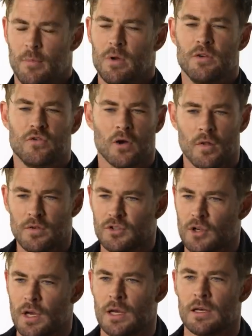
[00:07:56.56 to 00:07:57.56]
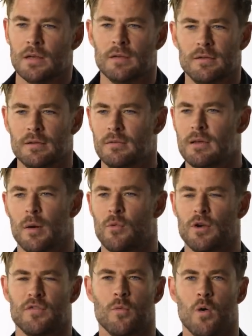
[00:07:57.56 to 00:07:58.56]
And we tried the scene in a
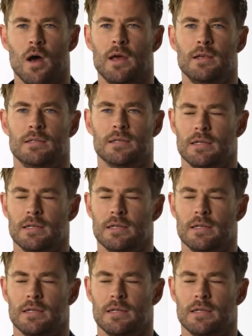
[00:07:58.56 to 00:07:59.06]
number of different ways